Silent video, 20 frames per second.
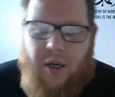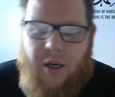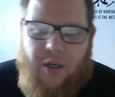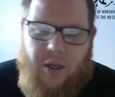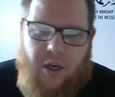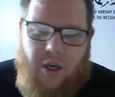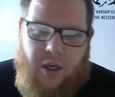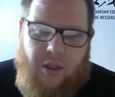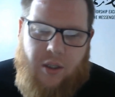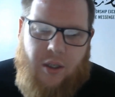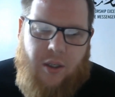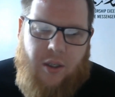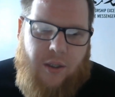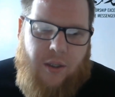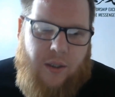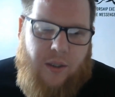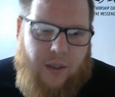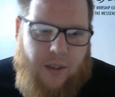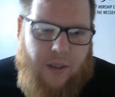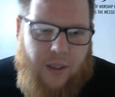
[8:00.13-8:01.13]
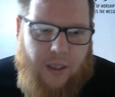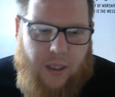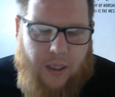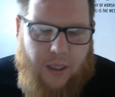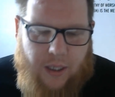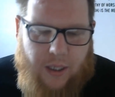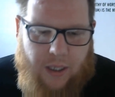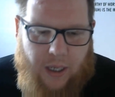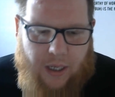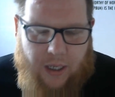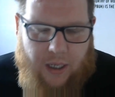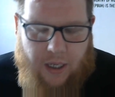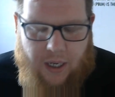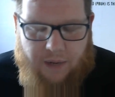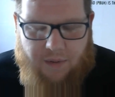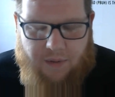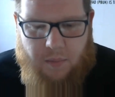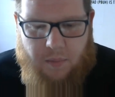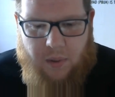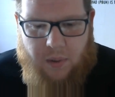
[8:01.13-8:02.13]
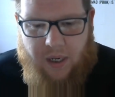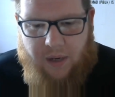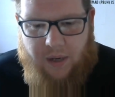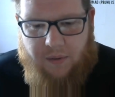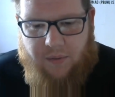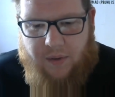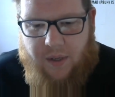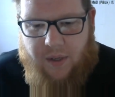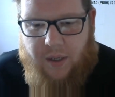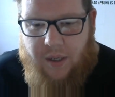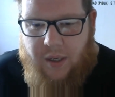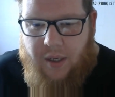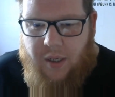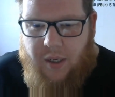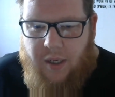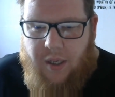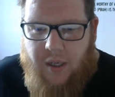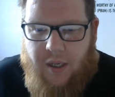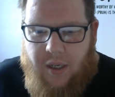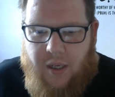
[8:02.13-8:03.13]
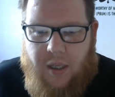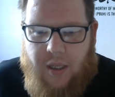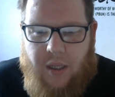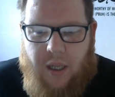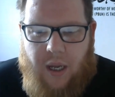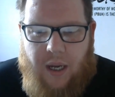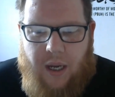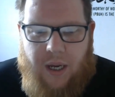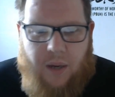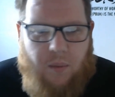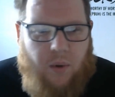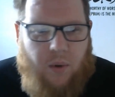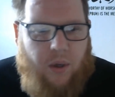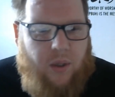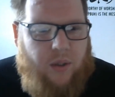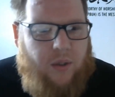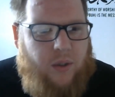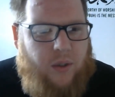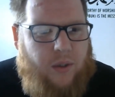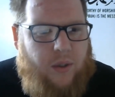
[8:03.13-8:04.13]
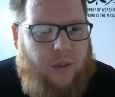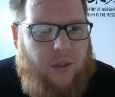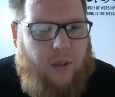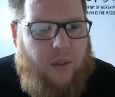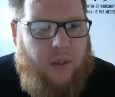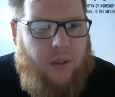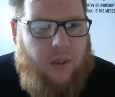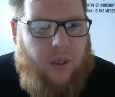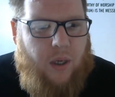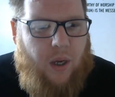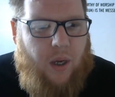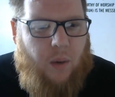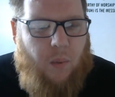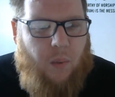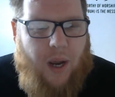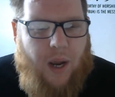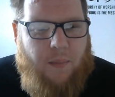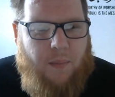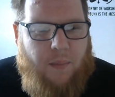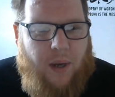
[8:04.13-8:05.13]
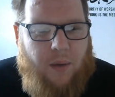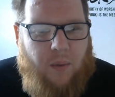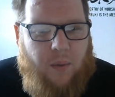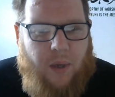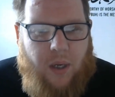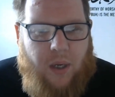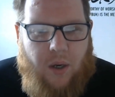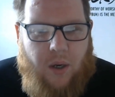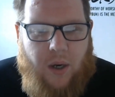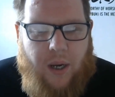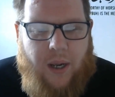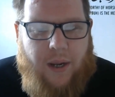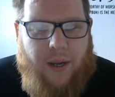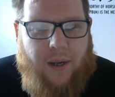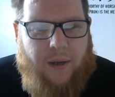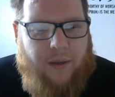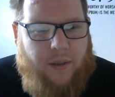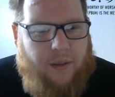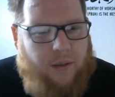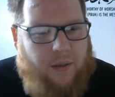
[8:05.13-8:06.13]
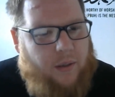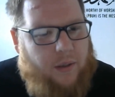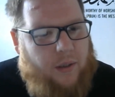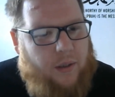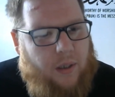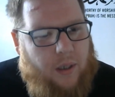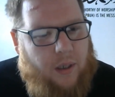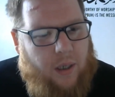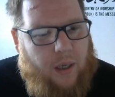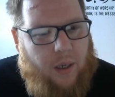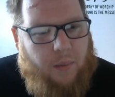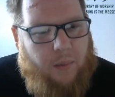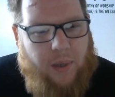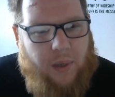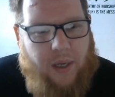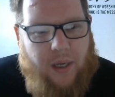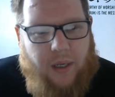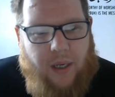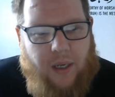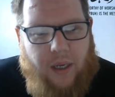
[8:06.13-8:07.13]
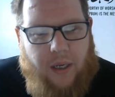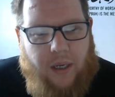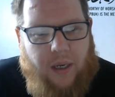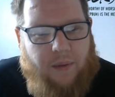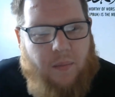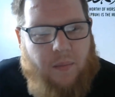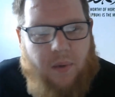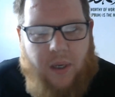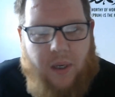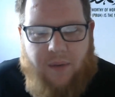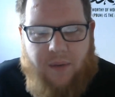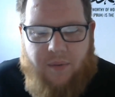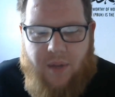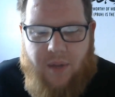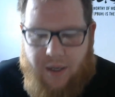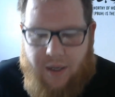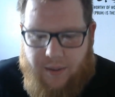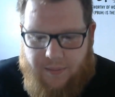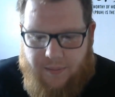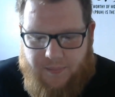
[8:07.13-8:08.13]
God, and I never believed that he was a white man with long hair and a beard. I never believed that.